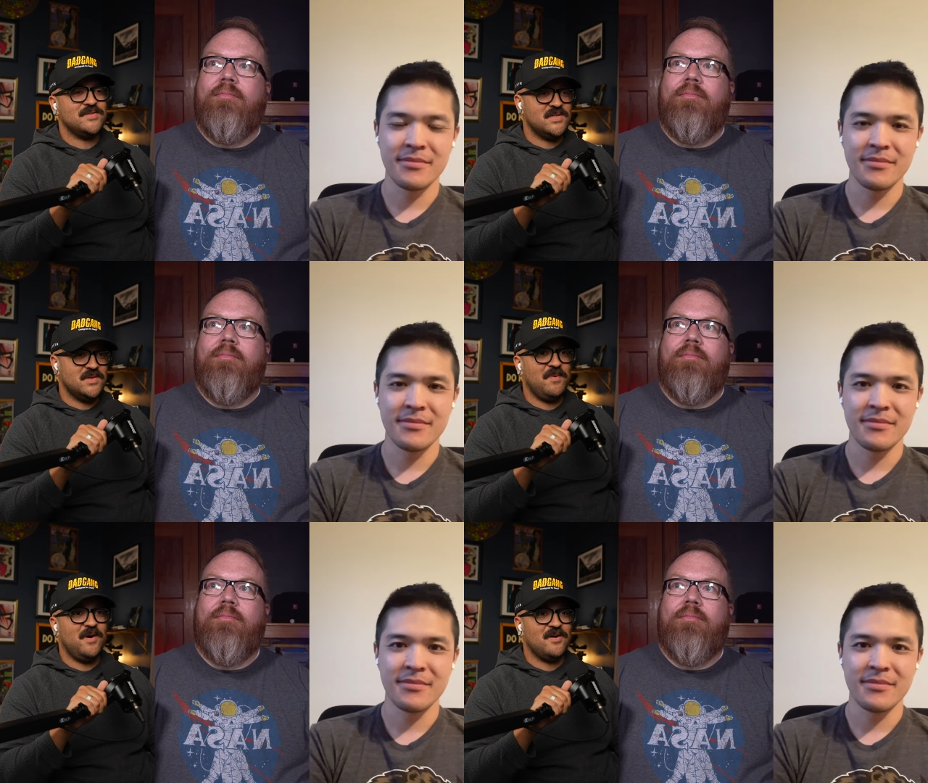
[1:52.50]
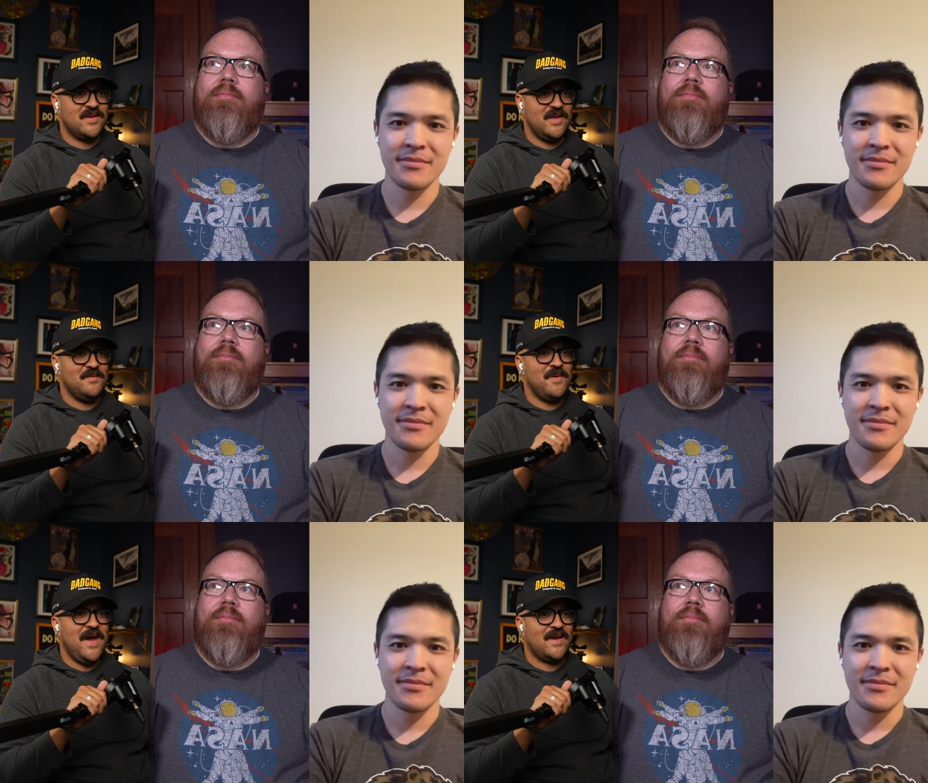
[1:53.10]
Speaker 1: to the park and
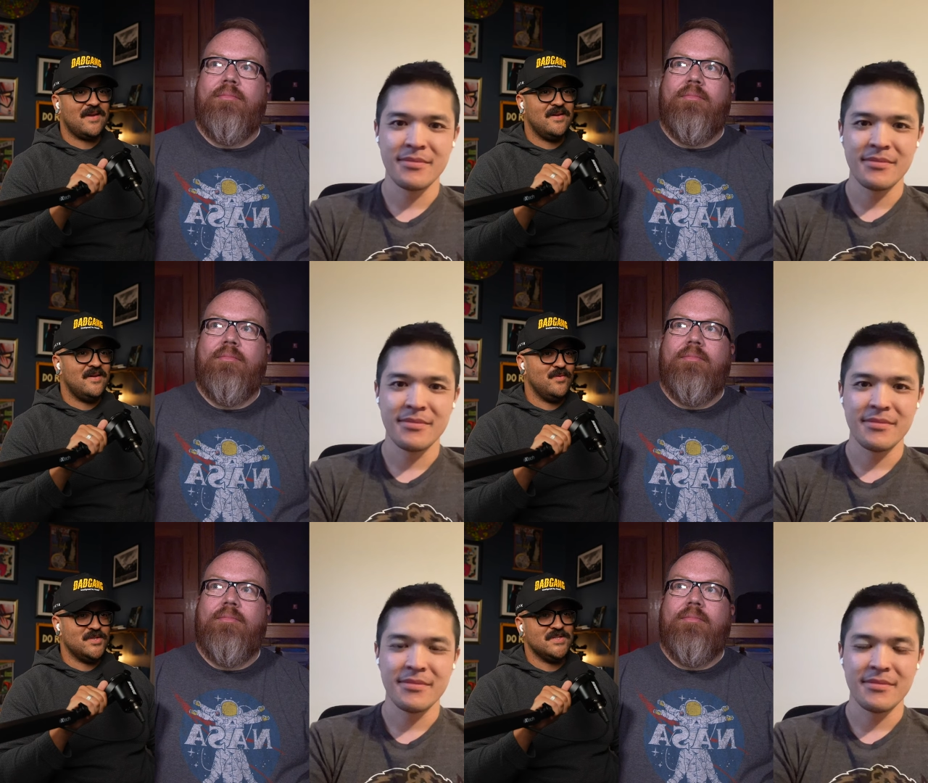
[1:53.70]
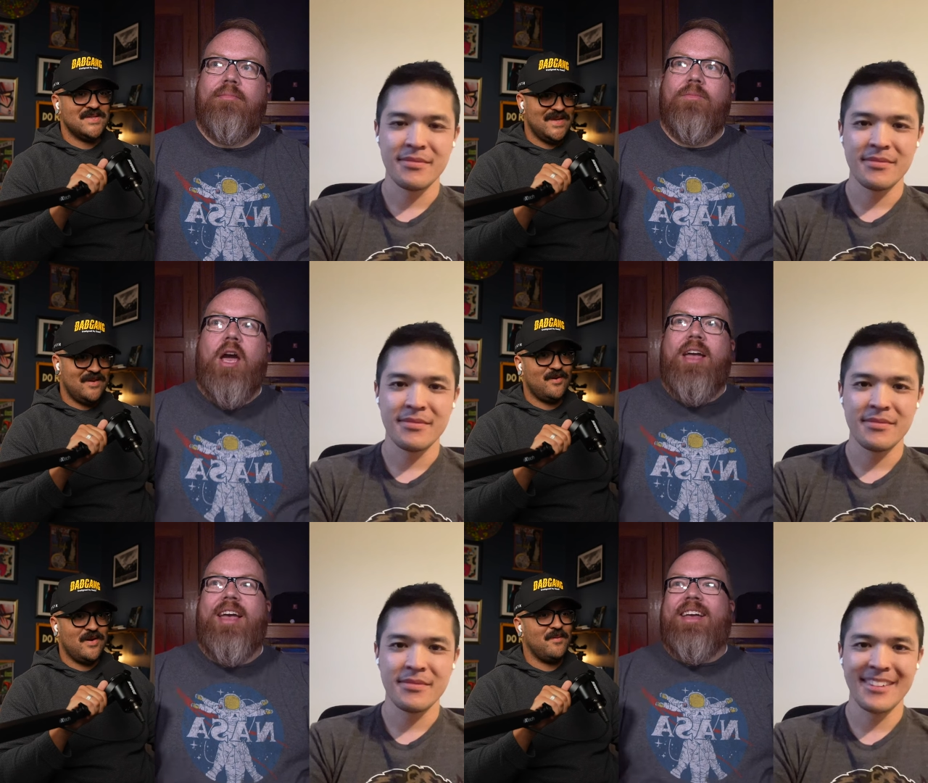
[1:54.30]
back, which is in
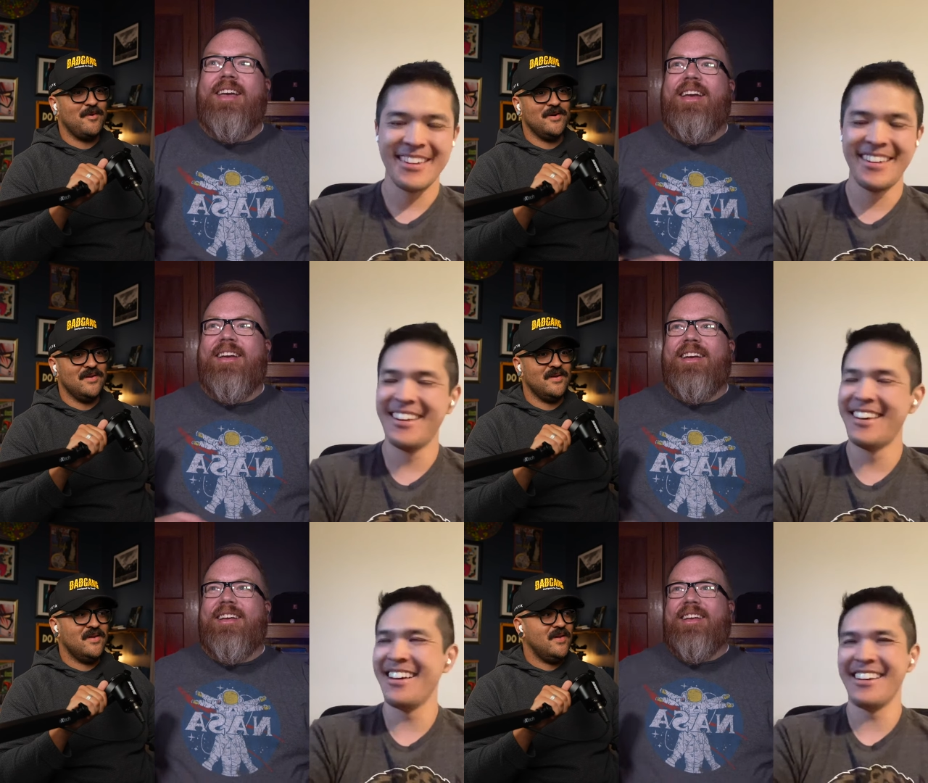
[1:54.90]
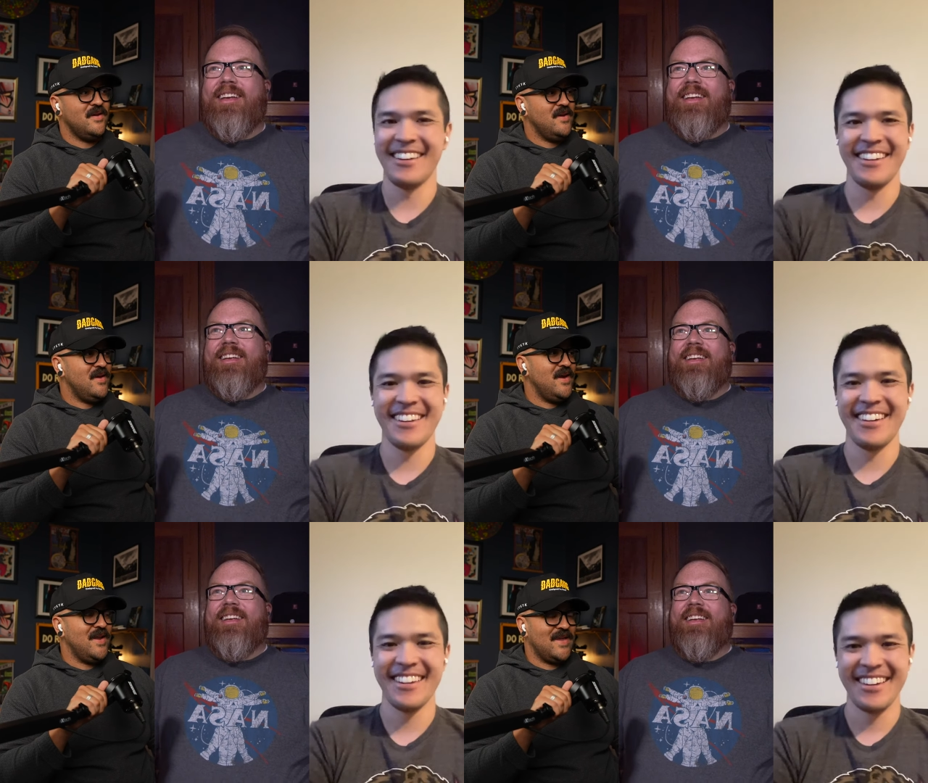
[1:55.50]
our neighborhood.
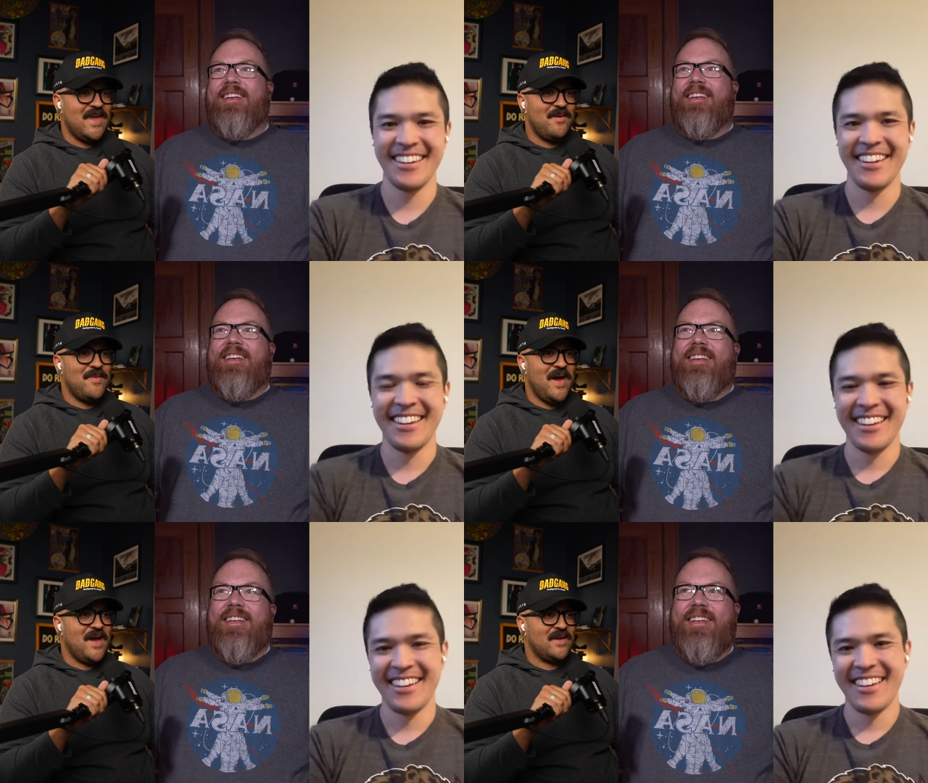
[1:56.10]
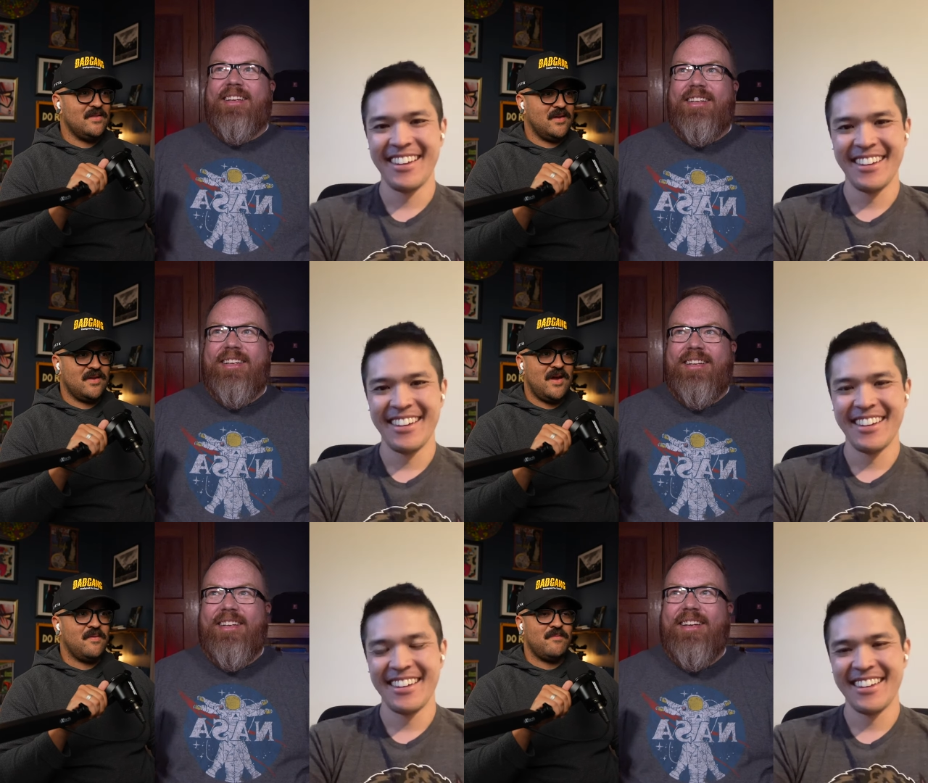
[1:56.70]
And I came back and like
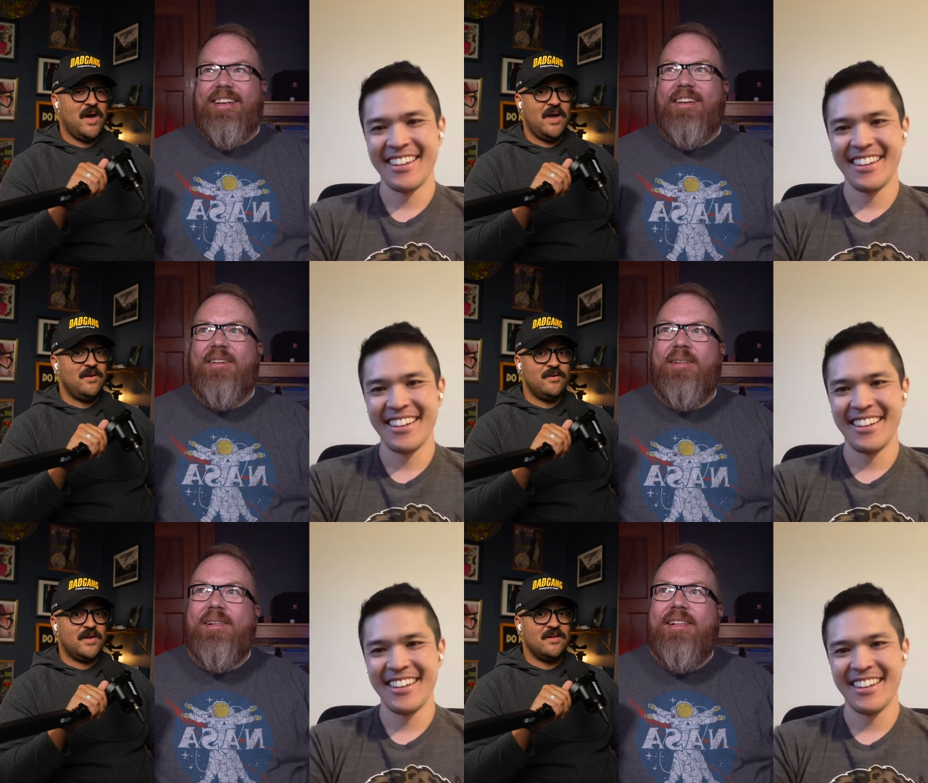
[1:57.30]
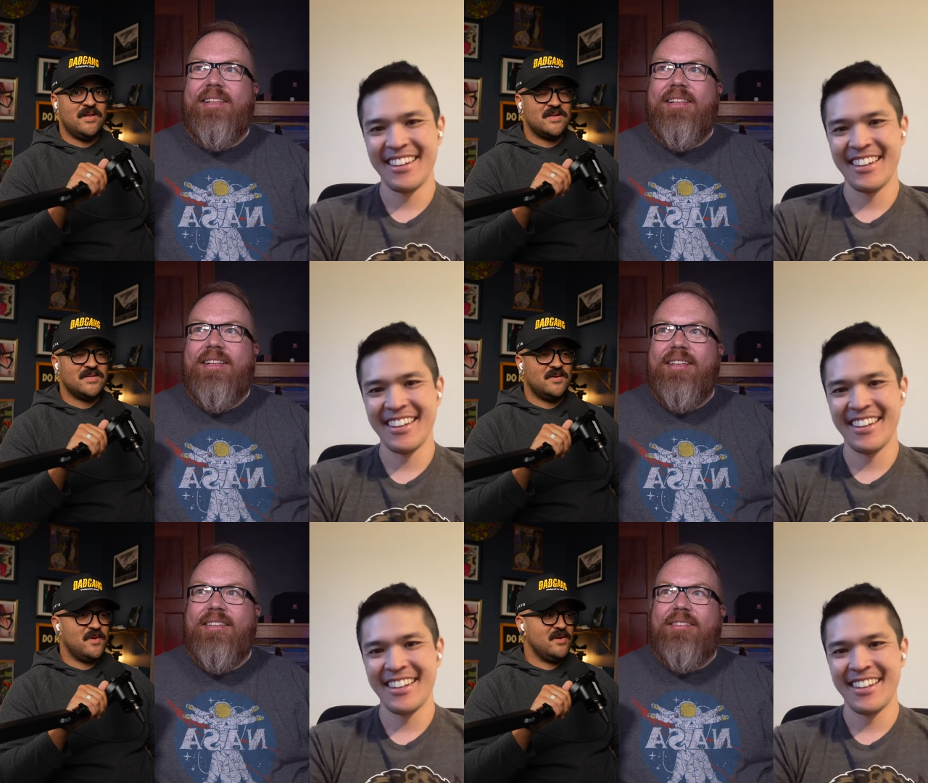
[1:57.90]
I I don't get a lot of
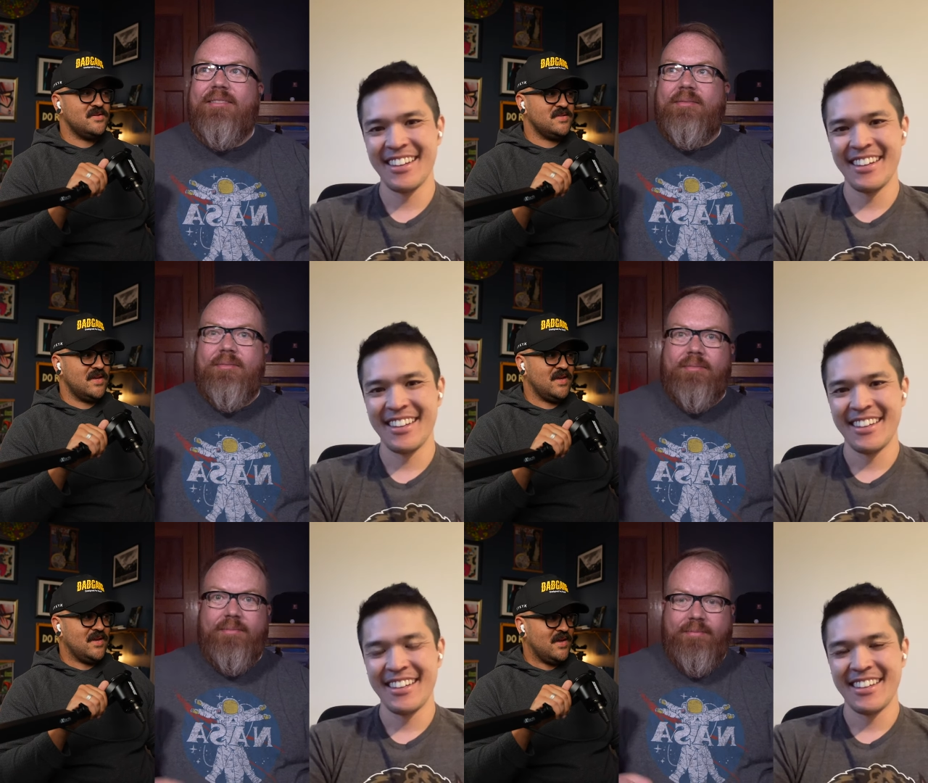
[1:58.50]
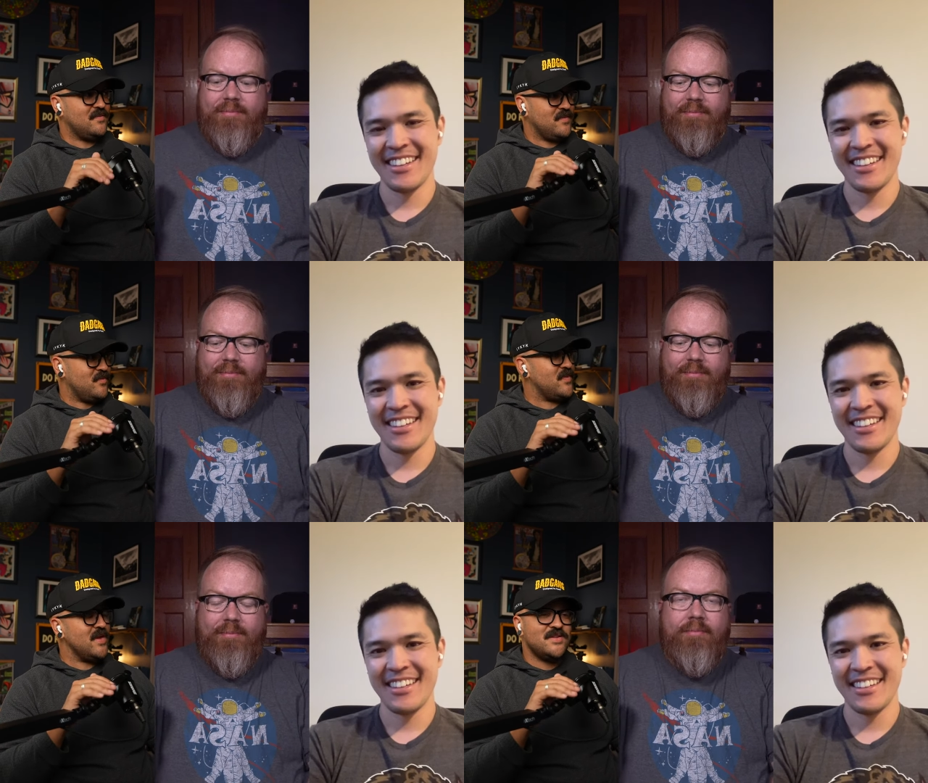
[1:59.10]
sunburns. Like I get I